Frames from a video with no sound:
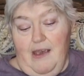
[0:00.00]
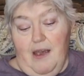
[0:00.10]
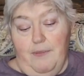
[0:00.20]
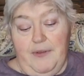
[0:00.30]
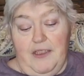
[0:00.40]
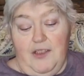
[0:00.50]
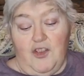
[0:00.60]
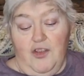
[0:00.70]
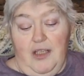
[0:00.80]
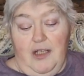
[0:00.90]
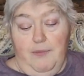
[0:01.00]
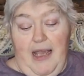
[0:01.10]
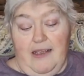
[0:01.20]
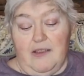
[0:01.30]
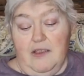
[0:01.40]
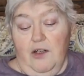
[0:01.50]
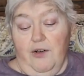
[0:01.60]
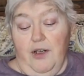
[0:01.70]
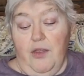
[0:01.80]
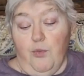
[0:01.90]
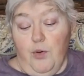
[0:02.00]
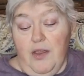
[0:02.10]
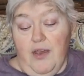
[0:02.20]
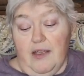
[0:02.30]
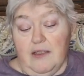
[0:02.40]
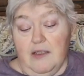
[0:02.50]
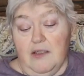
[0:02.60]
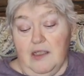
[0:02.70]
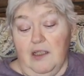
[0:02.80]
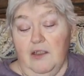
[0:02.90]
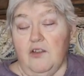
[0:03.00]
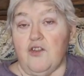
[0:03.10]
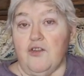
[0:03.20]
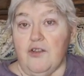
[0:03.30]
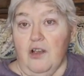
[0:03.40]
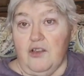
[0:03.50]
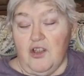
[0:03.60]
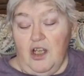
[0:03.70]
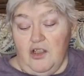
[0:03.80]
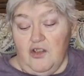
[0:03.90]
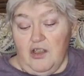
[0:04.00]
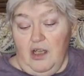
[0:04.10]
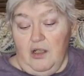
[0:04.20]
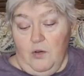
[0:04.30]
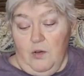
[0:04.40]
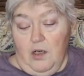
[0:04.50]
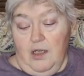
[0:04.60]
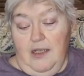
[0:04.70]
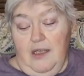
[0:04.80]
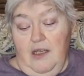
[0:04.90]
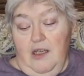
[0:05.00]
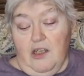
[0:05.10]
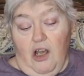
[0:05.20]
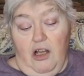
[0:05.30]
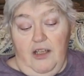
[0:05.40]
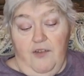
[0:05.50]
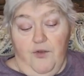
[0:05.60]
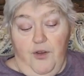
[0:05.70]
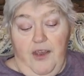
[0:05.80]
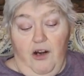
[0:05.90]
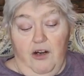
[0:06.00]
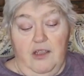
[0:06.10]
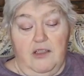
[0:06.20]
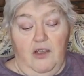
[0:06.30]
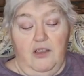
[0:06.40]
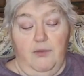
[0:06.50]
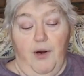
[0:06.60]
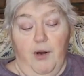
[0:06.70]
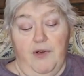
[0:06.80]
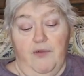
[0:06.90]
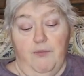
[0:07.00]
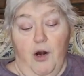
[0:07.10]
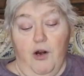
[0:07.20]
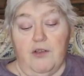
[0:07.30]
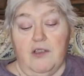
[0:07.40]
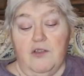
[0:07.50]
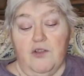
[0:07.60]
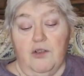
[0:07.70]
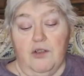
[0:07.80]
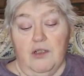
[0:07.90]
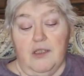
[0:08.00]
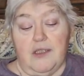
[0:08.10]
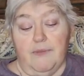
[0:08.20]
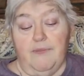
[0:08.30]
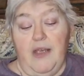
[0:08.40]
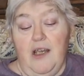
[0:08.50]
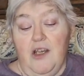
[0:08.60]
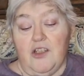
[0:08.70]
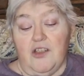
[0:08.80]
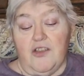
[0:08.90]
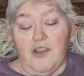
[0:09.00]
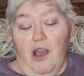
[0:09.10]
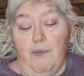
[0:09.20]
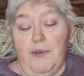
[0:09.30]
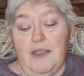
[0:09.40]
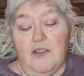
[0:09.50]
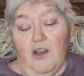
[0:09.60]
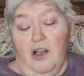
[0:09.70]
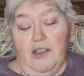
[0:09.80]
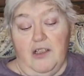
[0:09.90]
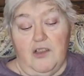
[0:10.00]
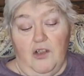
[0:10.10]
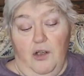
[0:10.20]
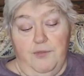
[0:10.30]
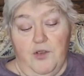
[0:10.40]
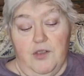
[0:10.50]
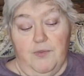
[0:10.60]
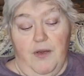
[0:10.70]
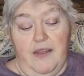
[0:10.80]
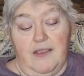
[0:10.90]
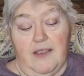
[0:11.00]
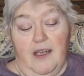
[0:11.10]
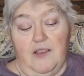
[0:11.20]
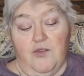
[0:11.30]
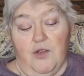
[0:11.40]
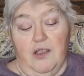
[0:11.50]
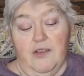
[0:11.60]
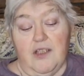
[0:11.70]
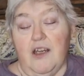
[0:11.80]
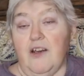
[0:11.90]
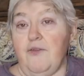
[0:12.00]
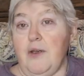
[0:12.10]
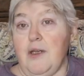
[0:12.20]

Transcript: A petition that amassed nearly 3,000 signatures on Change.org calling for the Arkansas Department of Parks and Tourism to stop installing sculptures by the side trails of